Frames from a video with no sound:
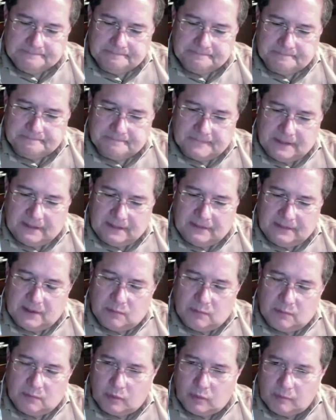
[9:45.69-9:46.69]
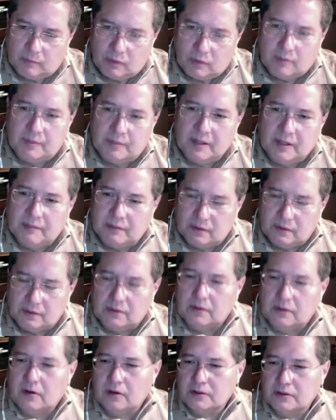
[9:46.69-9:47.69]
I think more and more people
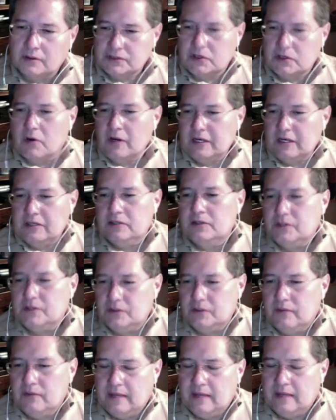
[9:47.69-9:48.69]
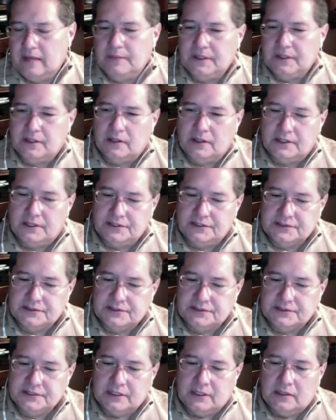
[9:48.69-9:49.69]
are starting to do that, because
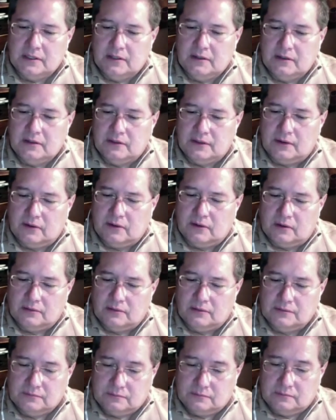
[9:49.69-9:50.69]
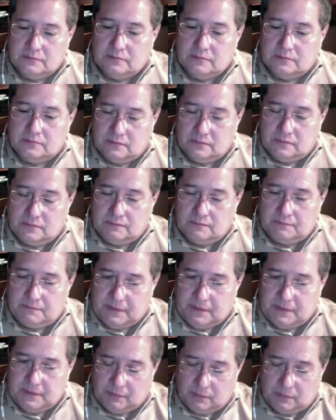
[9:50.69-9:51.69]
there are
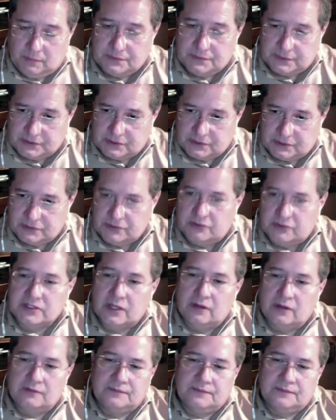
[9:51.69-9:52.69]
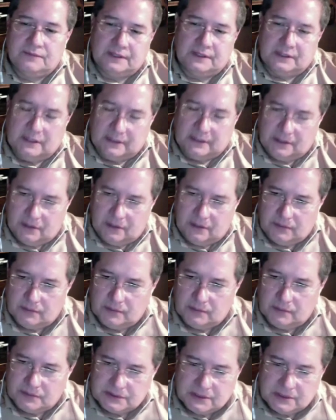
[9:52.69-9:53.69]
people such as yourself and
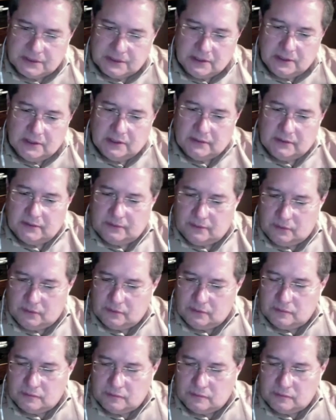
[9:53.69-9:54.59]
others who,